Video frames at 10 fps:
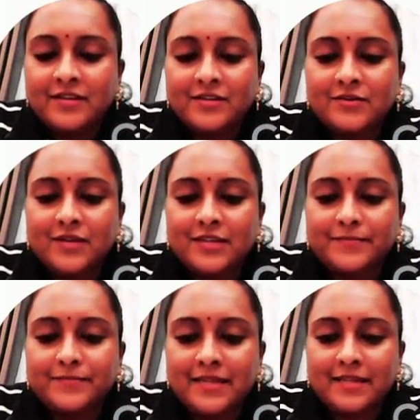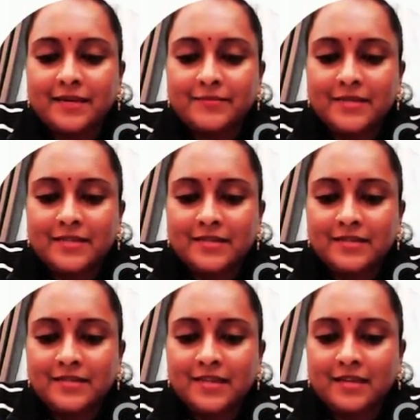wishes to expand their
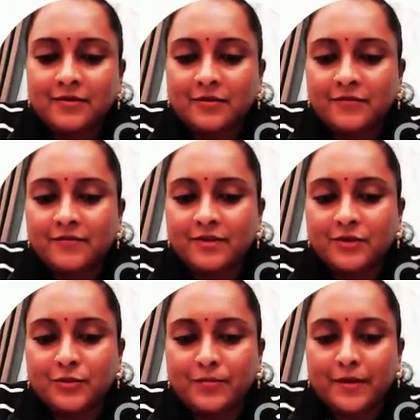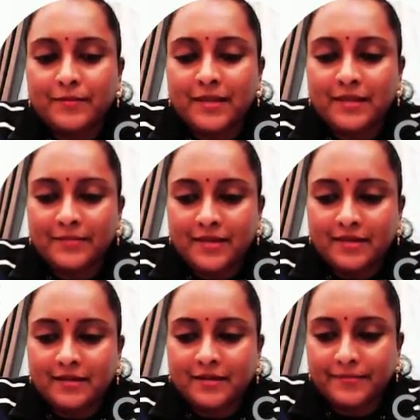business and convert to public
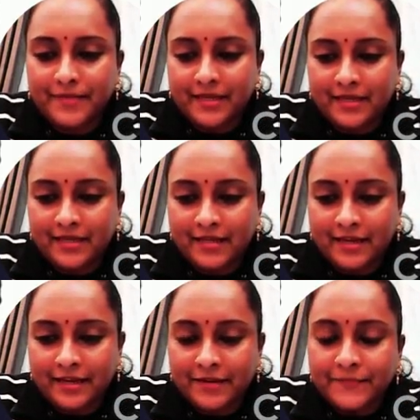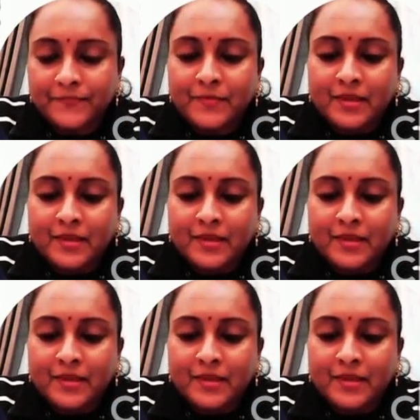limited company, right?